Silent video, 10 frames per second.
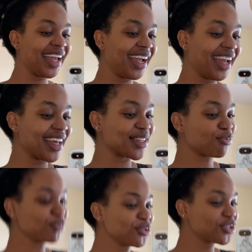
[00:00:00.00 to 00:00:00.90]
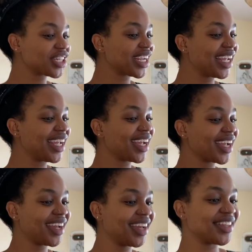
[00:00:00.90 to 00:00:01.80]
It has
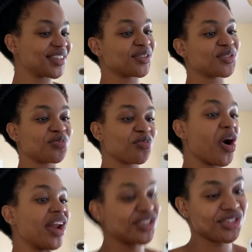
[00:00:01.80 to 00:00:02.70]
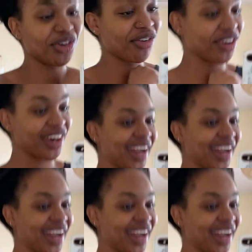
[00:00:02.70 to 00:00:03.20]
ruching. There's like one shoulder.